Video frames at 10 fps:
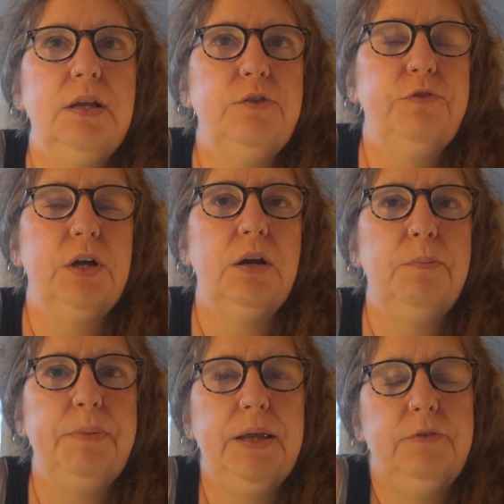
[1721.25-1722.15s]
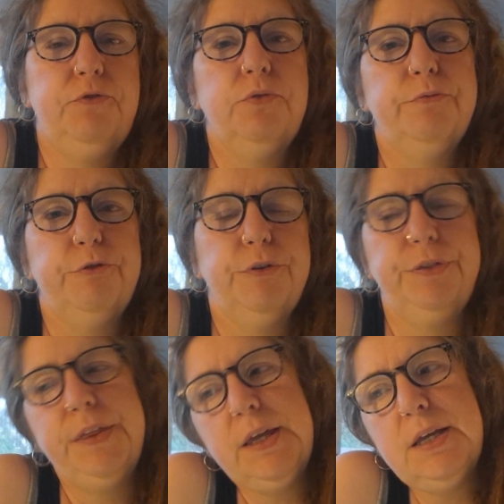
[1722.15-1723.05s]
and you've got a platform for
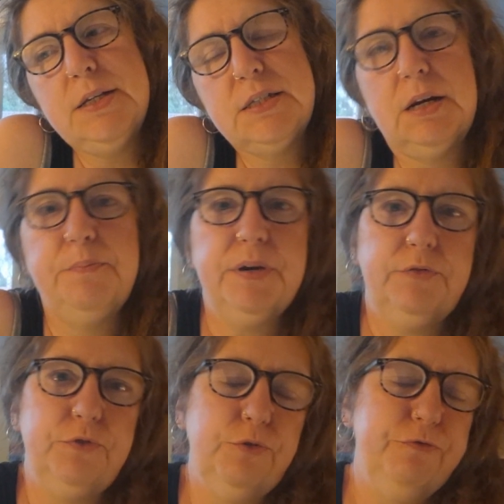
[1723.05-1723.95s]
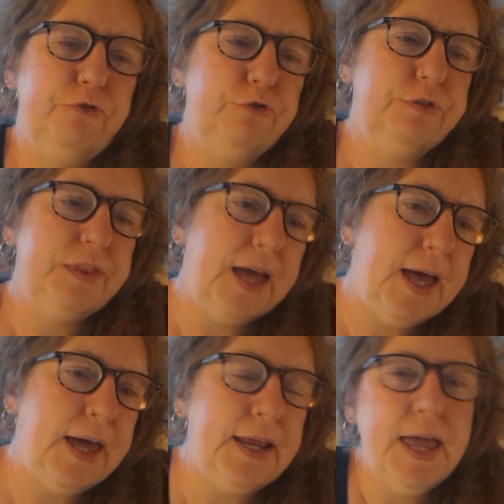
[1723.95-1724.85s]
this and a platform for
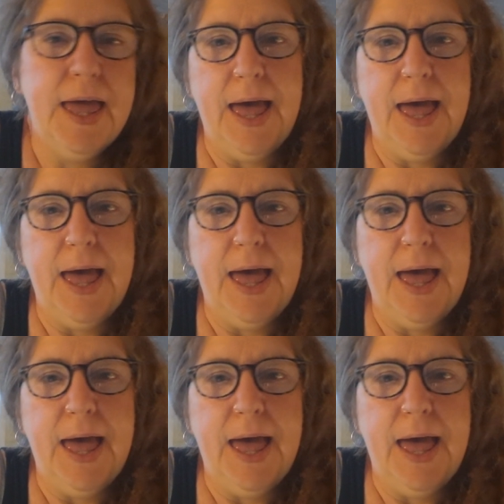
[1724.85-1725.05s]
that,